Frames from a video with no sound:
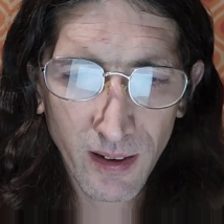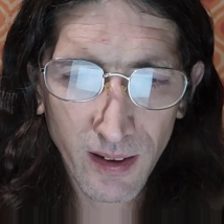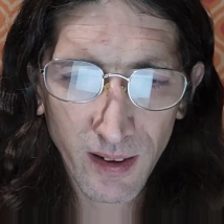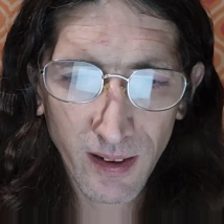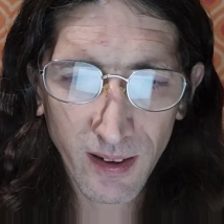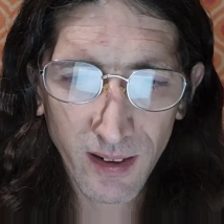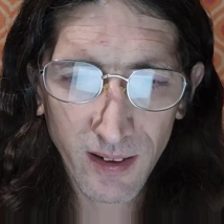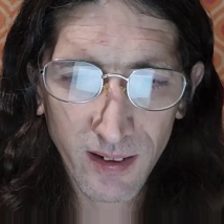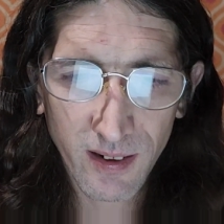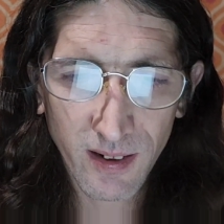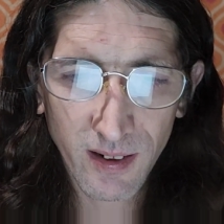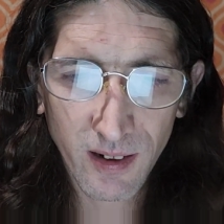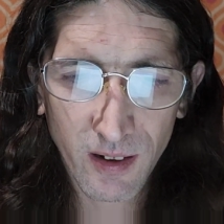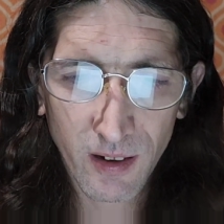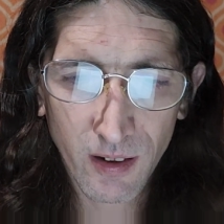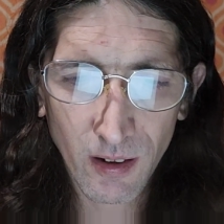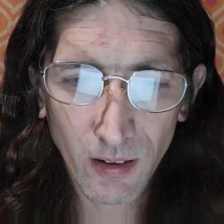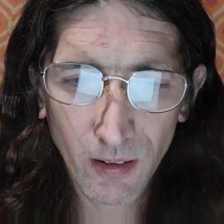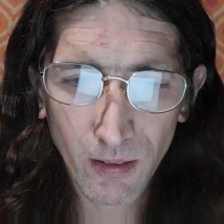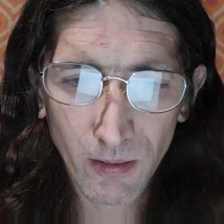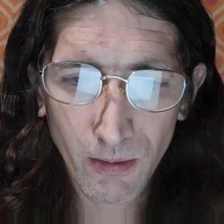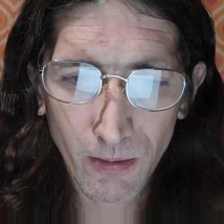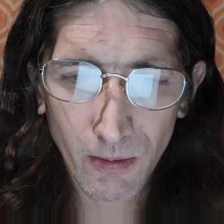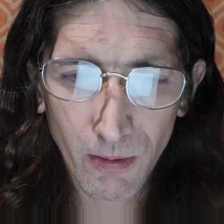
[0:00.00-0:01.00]
It's a
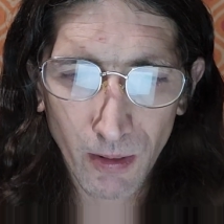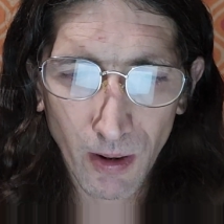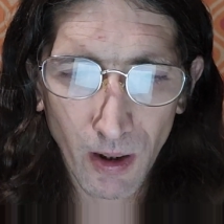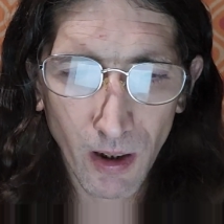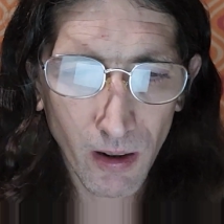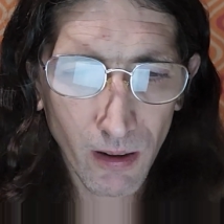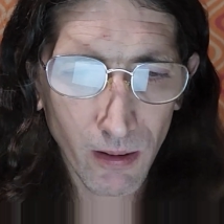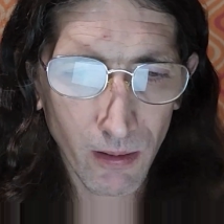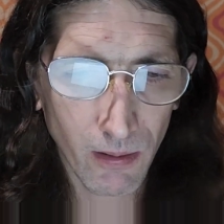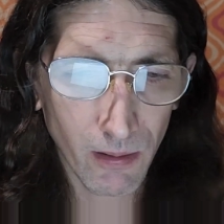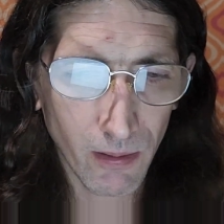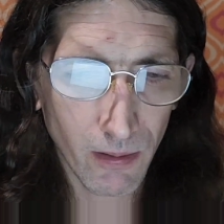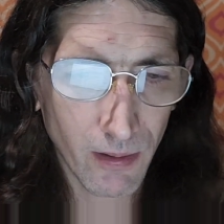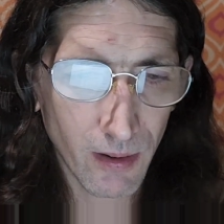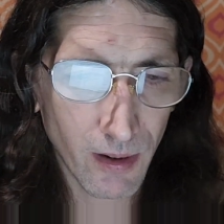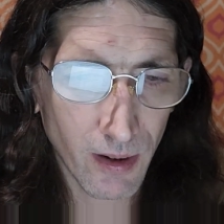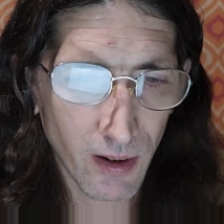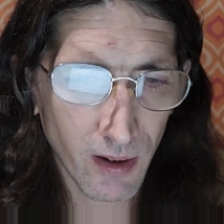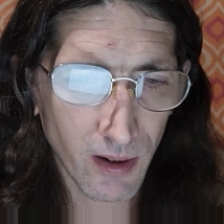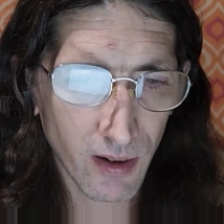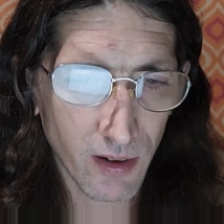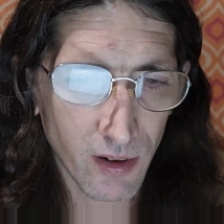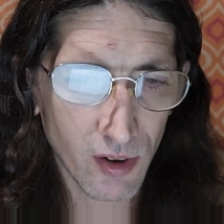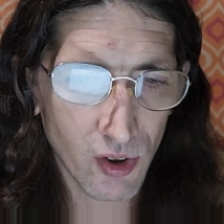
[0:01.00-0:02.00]
dirt road,
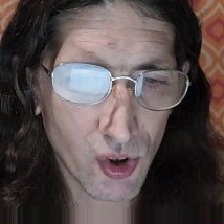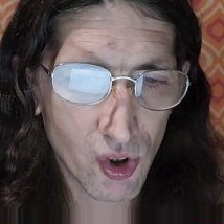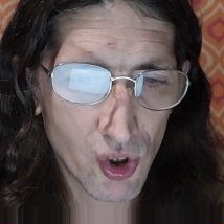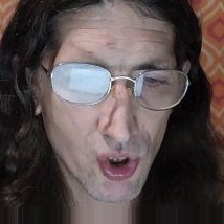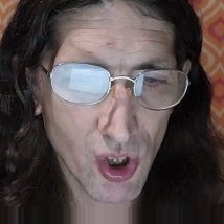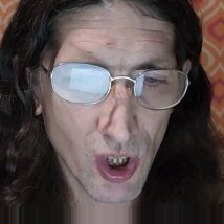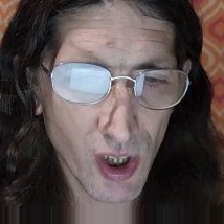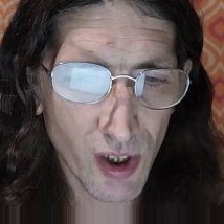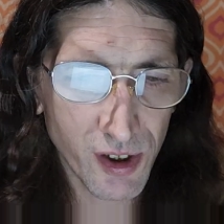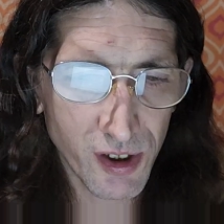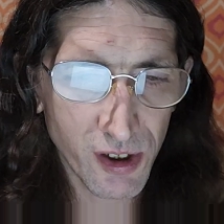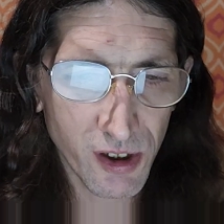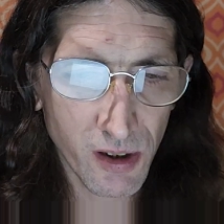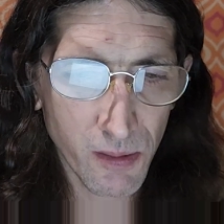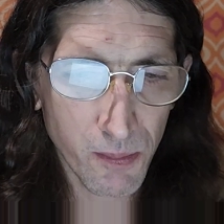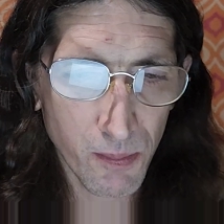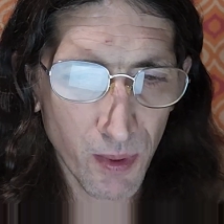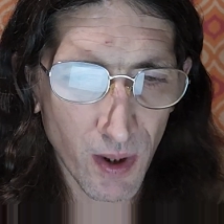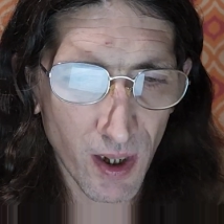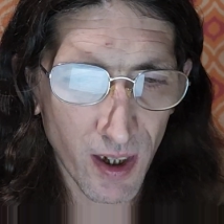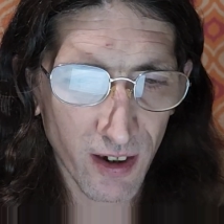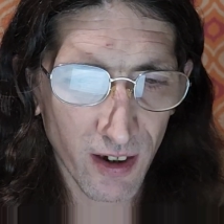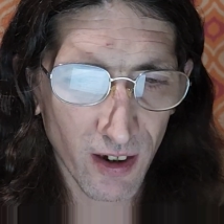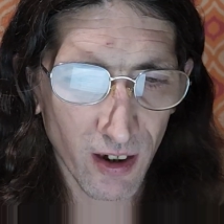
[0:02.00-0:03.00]
and judging
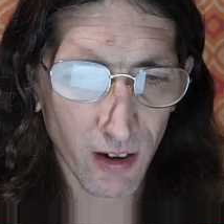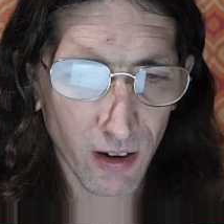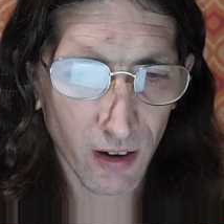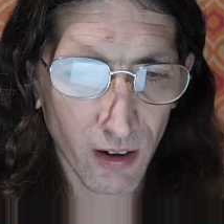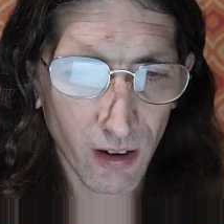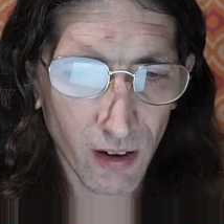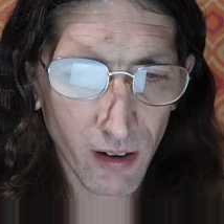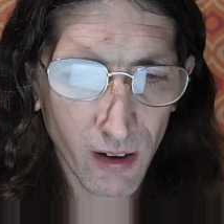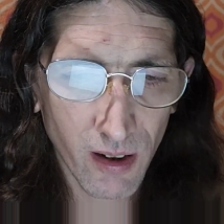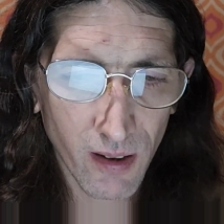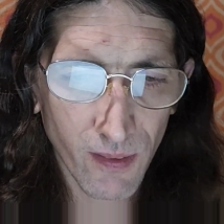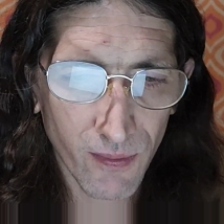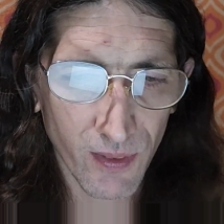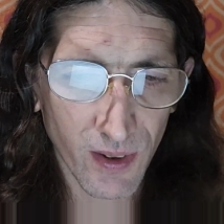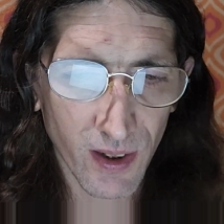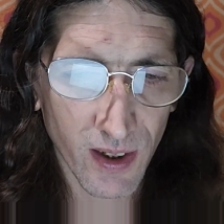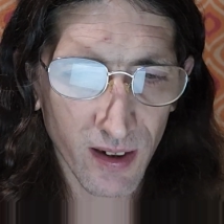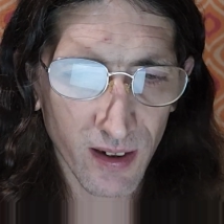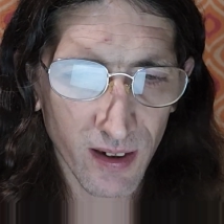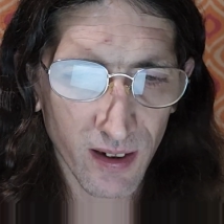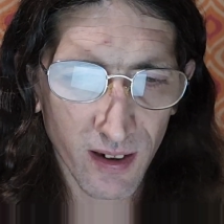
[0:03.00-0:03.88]
by the look of it,